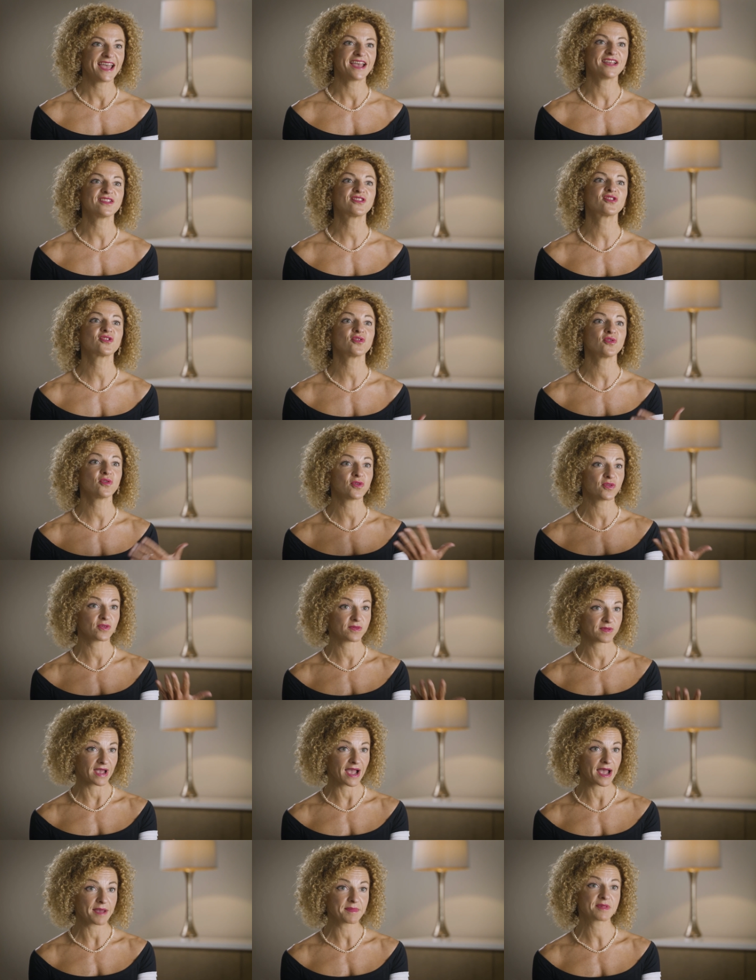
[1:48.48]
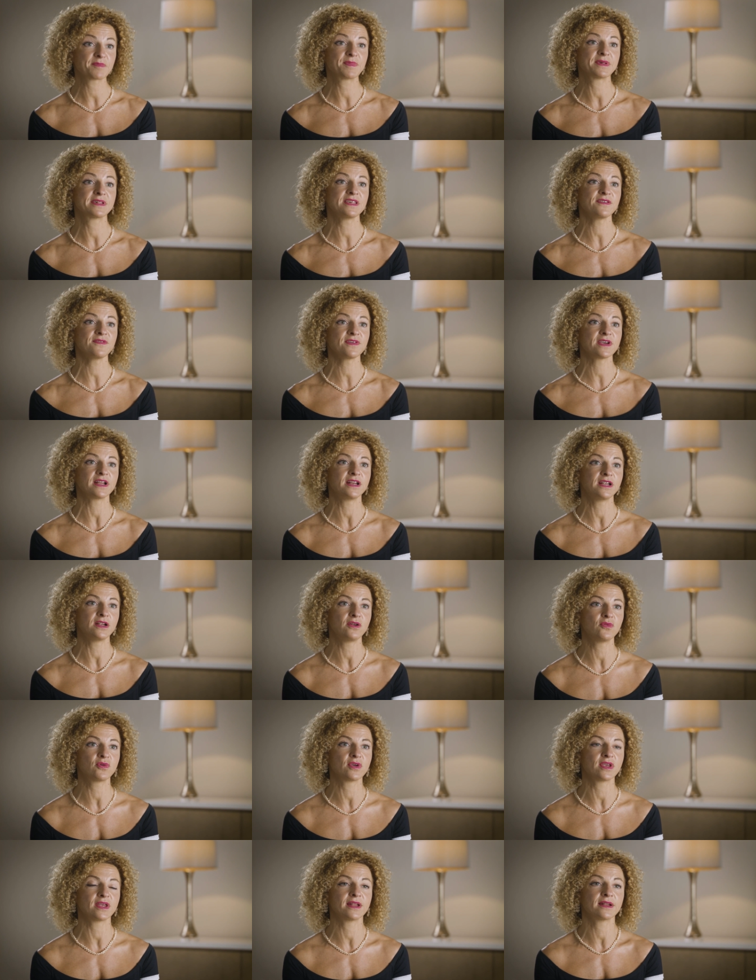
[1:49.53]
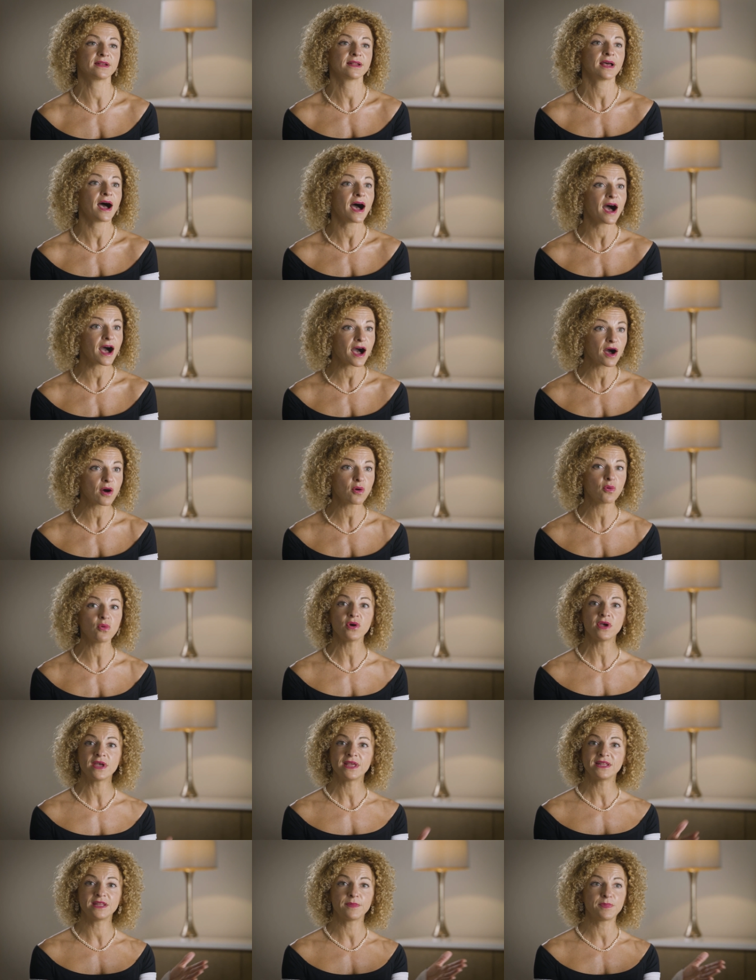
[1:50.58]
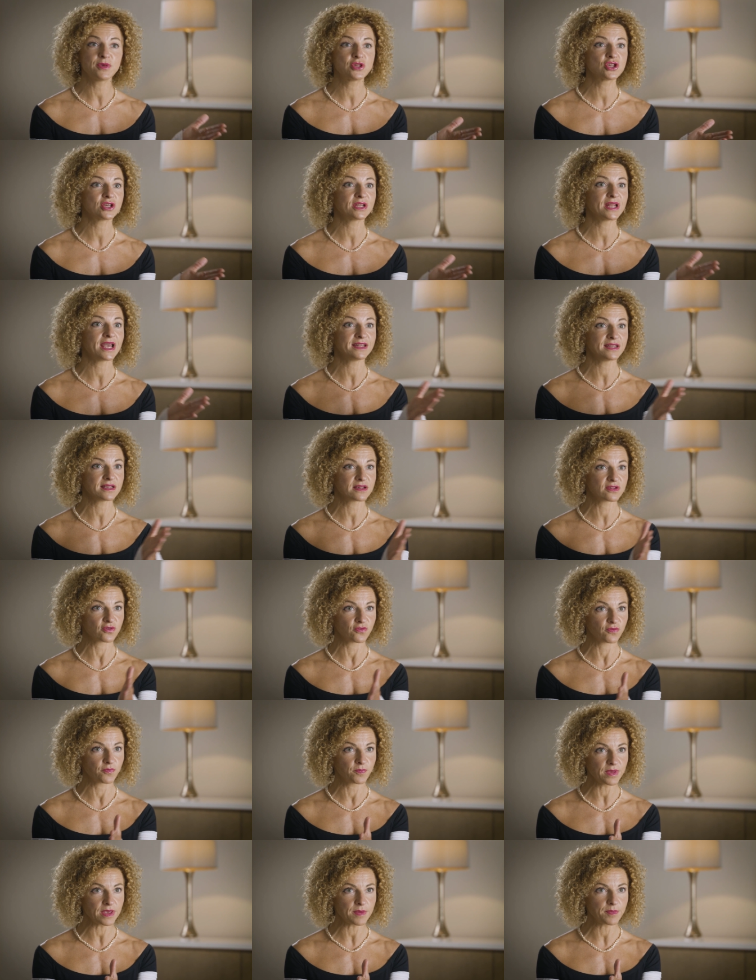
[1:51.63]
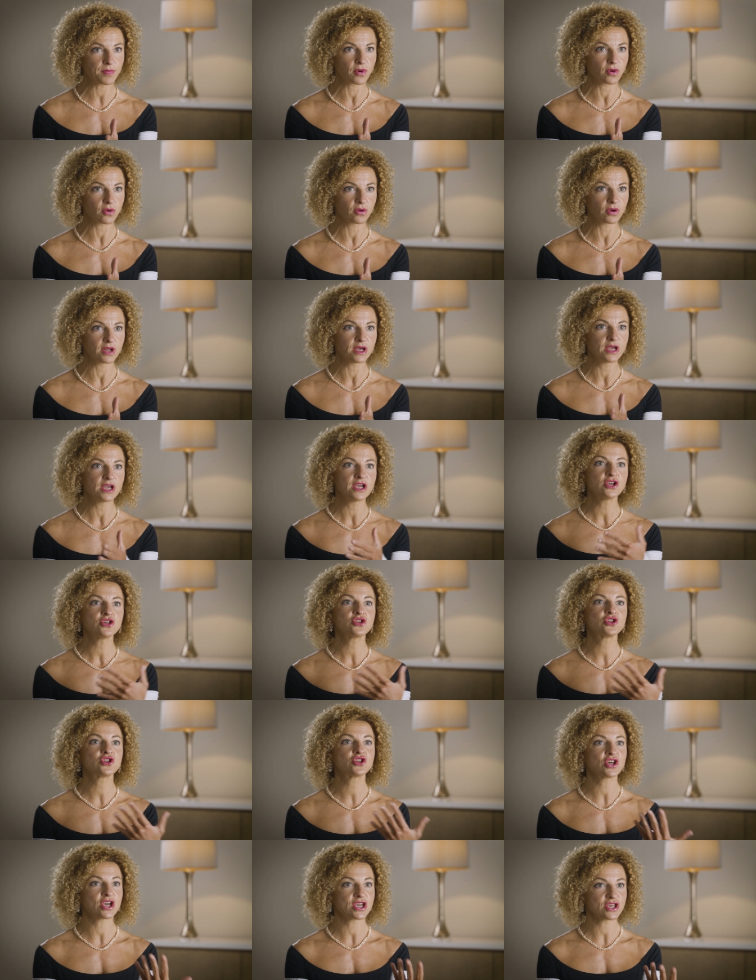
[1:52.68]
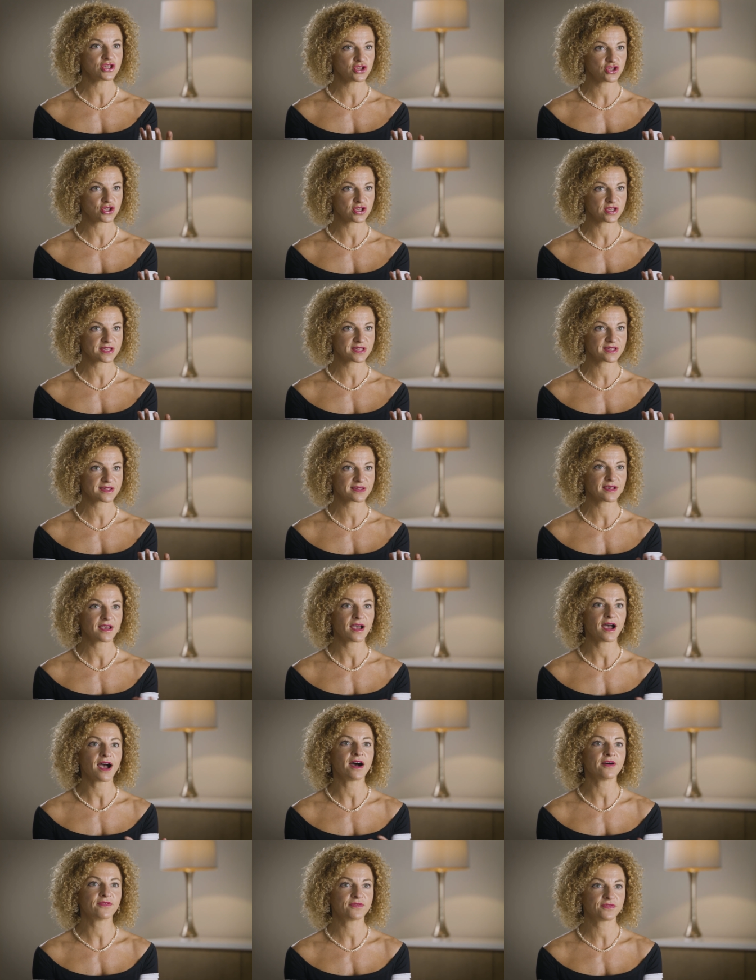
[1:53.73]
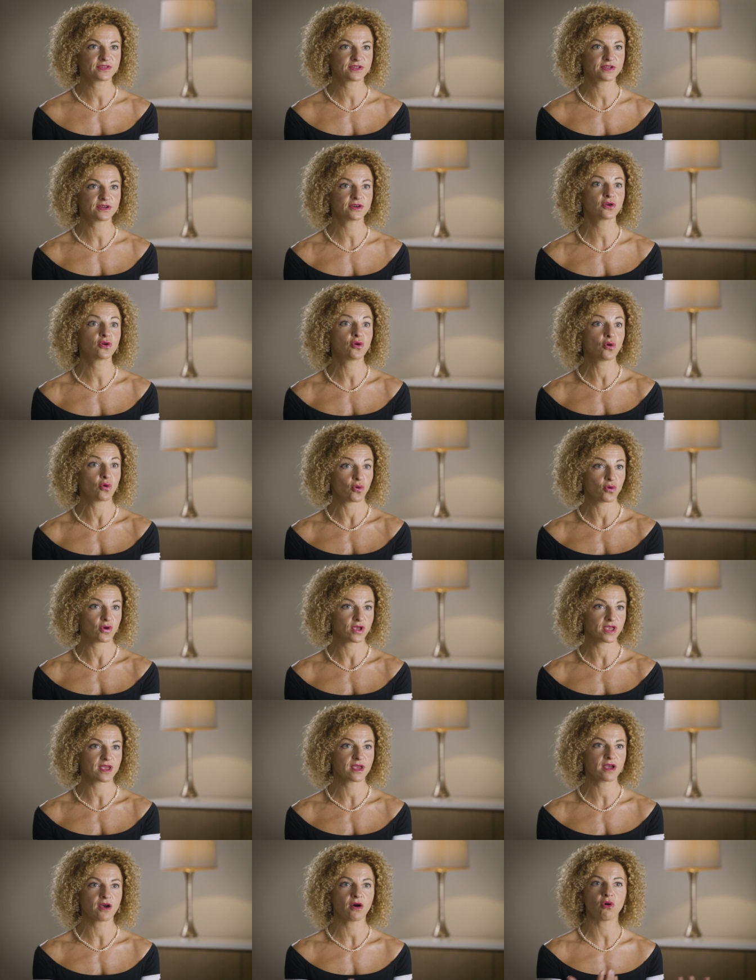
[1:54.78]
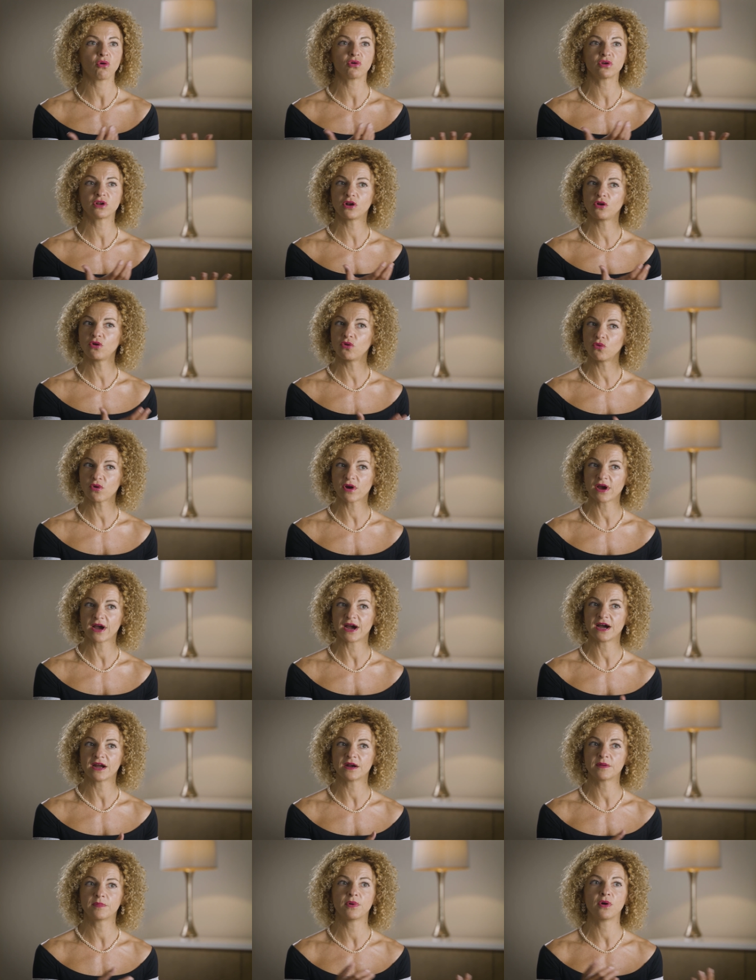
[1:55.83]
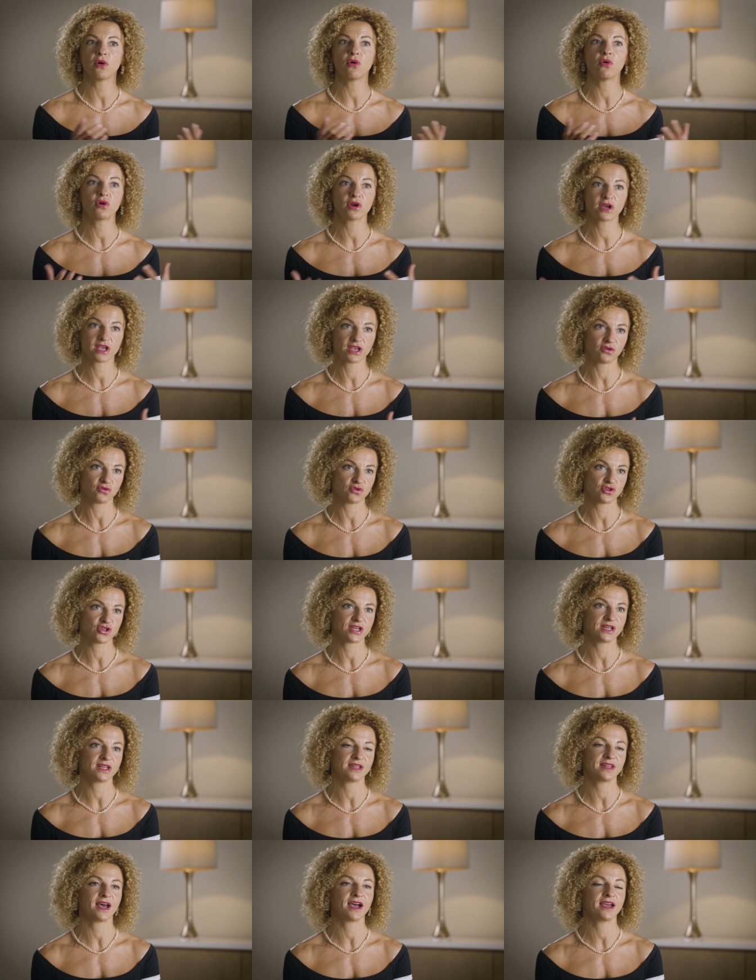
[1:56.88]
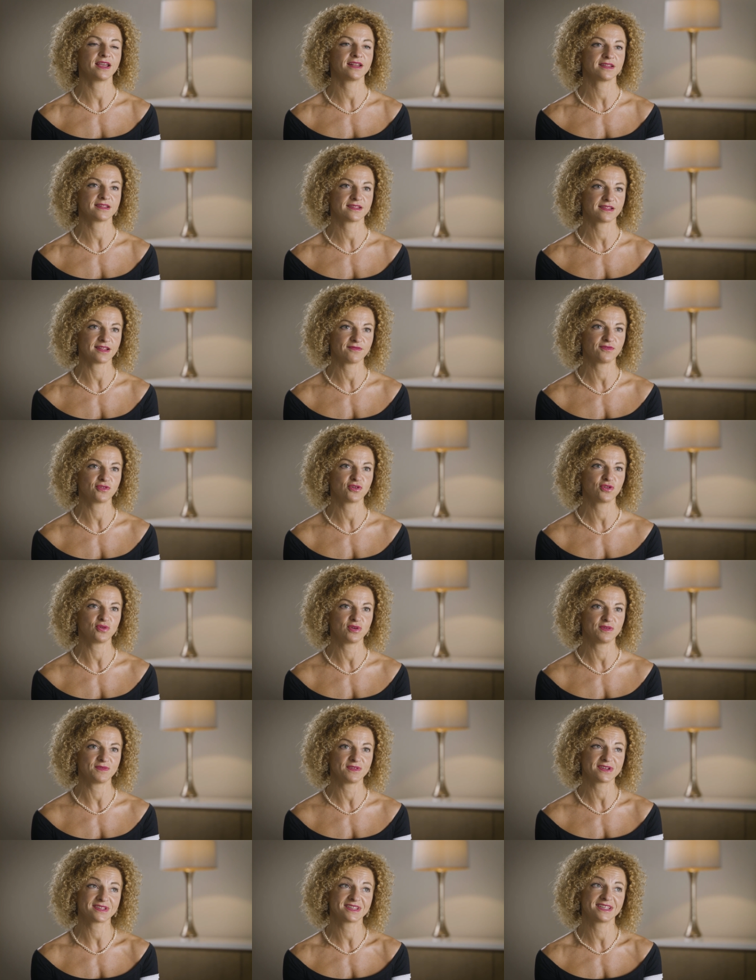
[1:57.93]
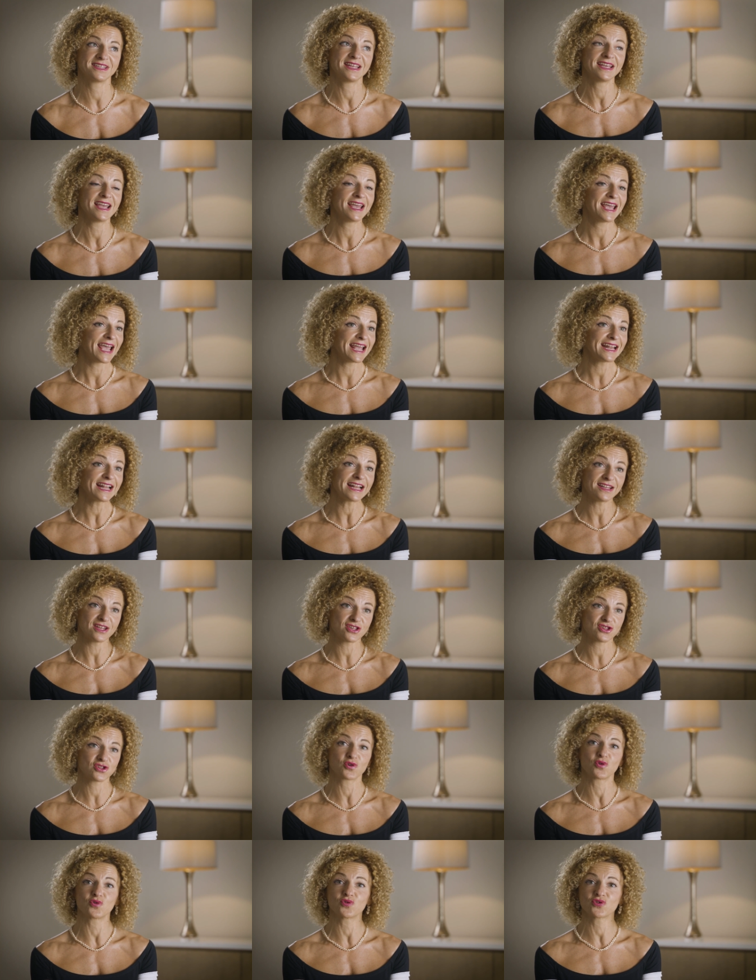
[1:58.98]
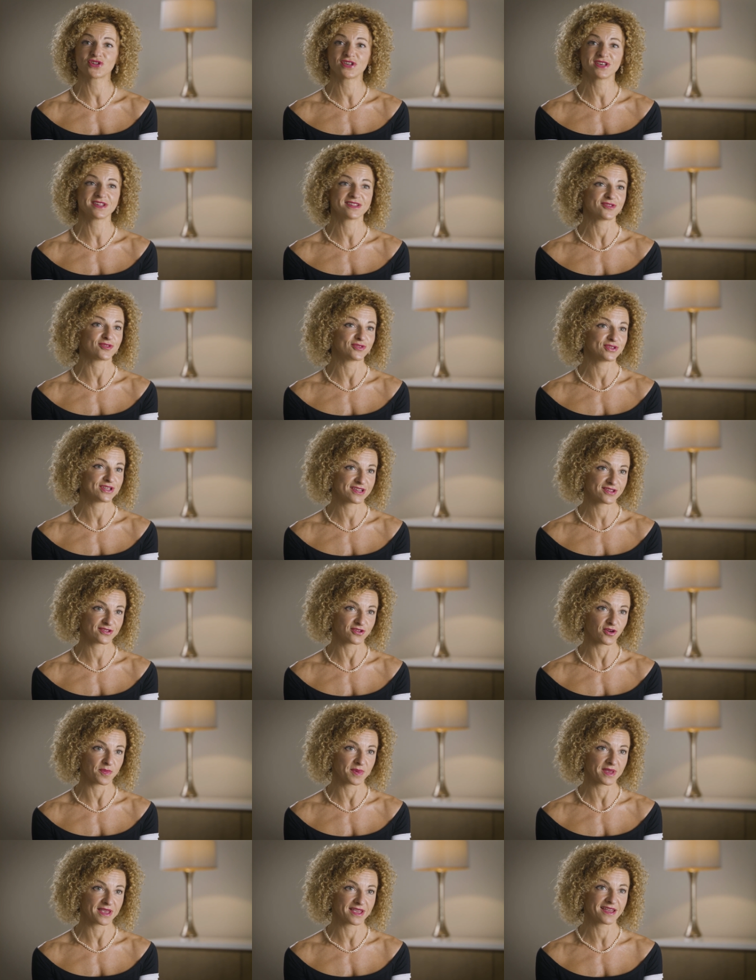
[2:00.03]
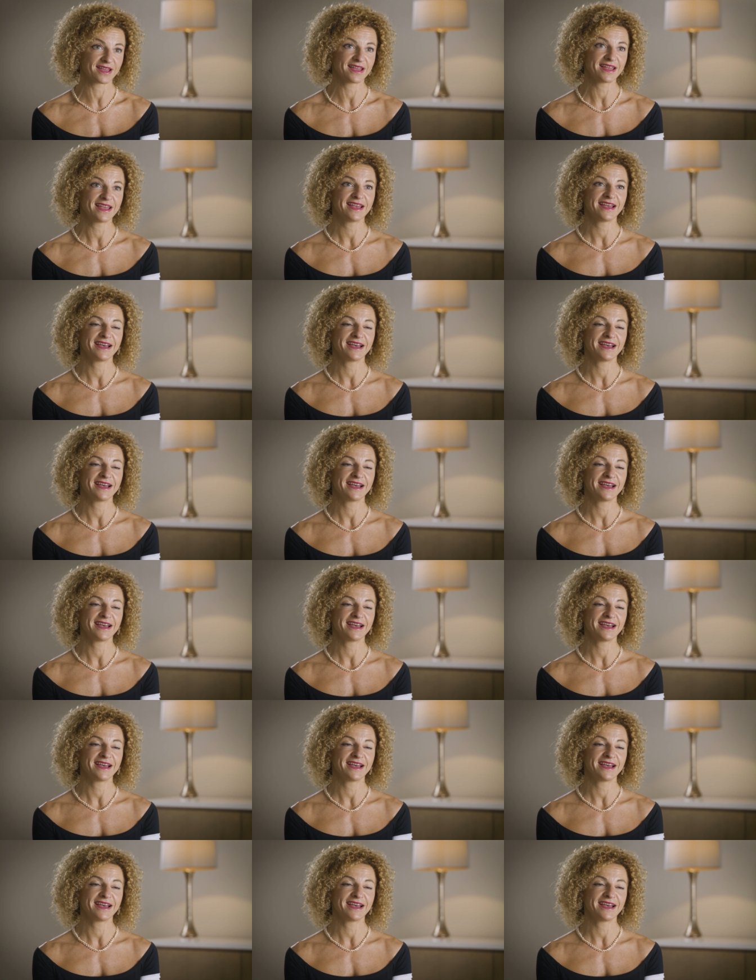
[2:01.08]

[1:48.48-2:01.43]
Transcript: And so I'm specifically looking at how the epigenetics of people changes after going on a low carb or a ketogenic diet at Stanford University. And I teach courses on this topic.